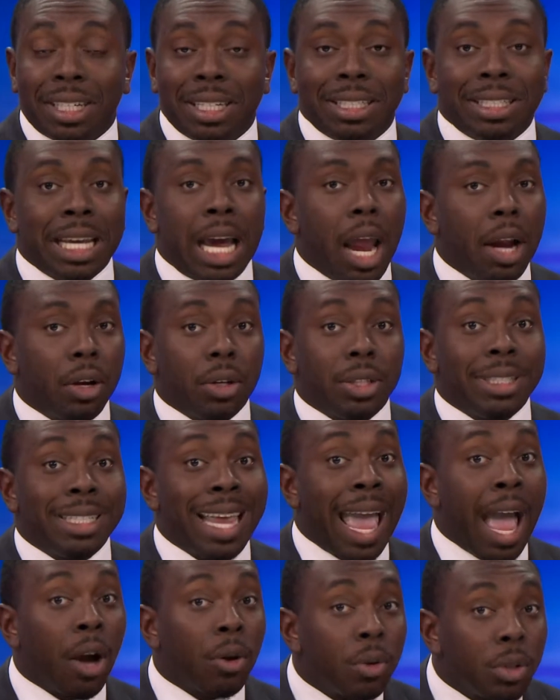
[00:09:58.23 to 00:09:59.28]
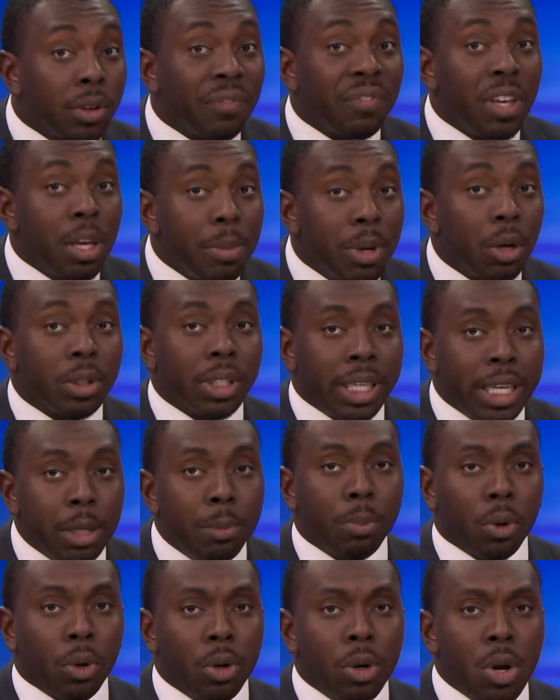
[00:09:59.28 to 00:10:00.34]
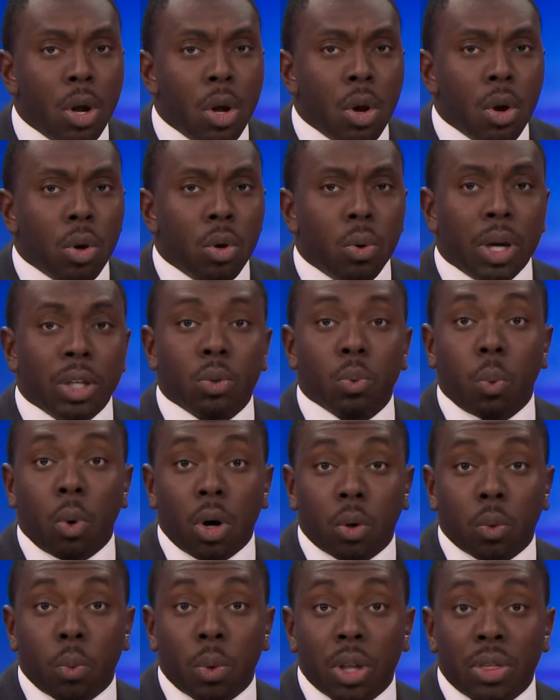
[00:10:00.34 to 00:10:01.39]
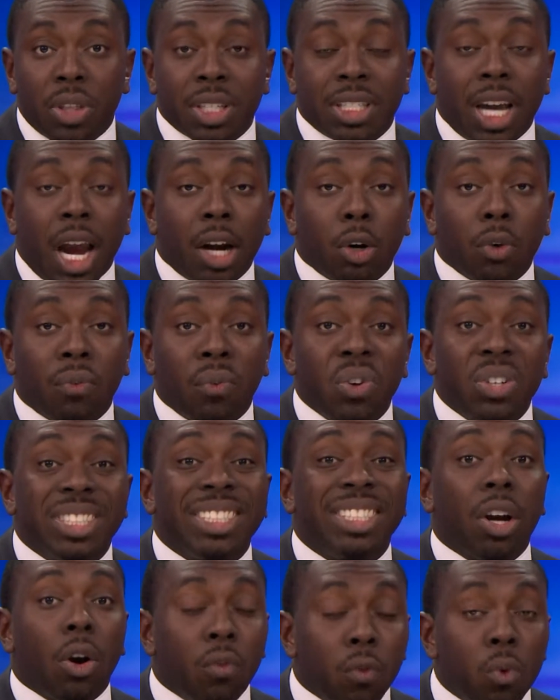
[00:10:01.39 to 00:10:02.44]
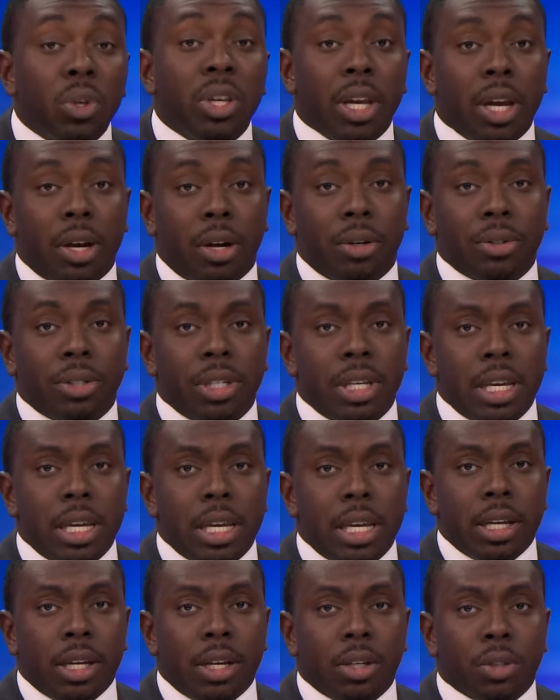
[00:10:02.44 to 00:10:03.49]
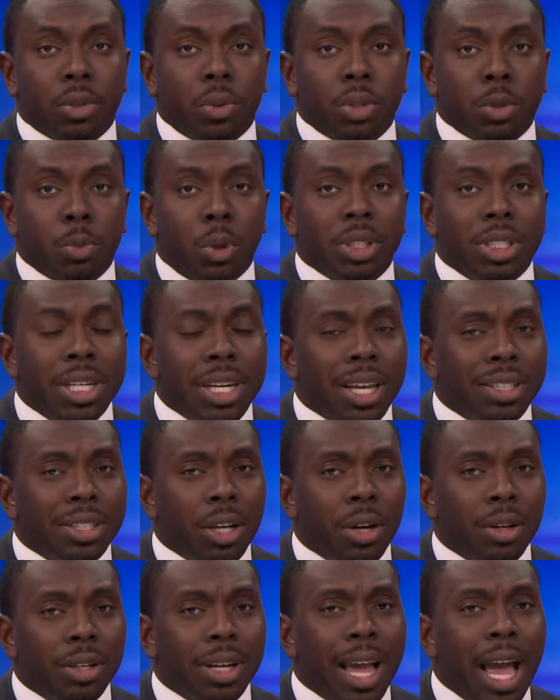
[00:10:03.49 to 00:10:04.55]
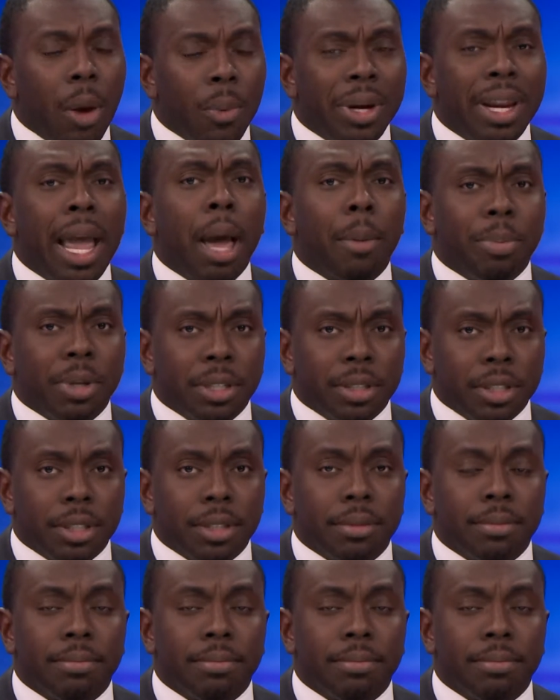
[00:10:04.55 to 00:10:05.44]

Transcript: A tiger tackled a female keeper who has worked with the tiger for several years. Here's Chris Martinez on how it happened.